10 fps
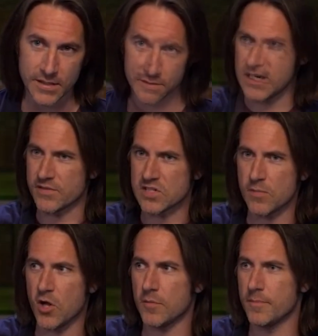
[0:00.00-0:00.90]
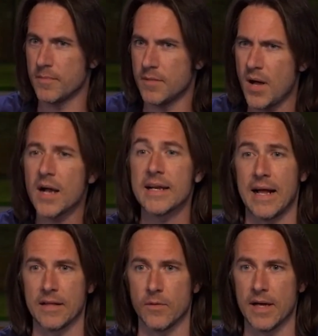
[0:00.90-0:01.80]
Kind of a small pocket
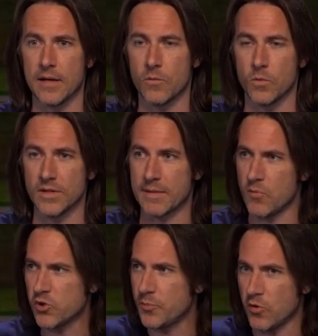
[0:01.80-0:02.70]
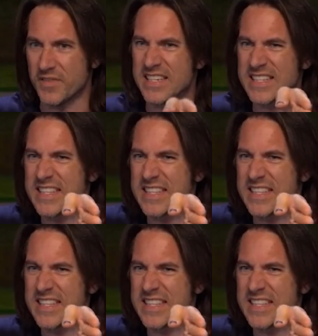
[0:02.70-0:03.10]
alleyway where like multiple of these